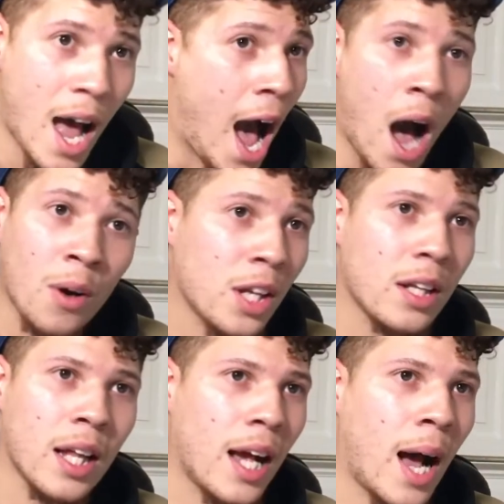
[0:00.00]
Yeah. I don't
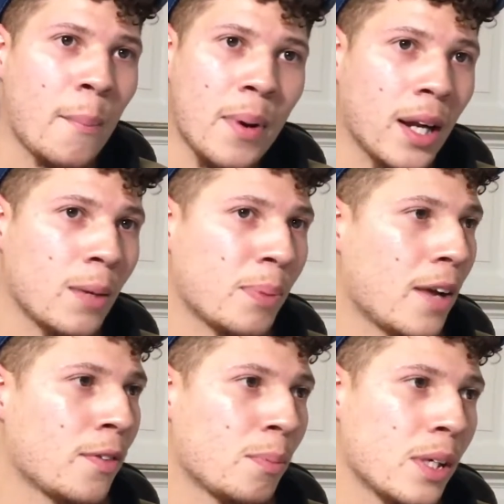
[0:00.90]
even I barely pay
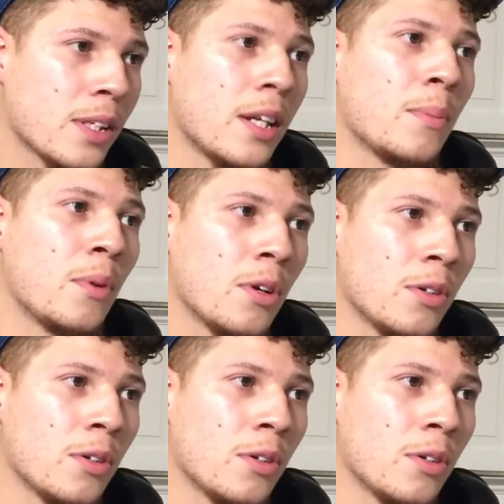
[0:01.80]
for beats anymore.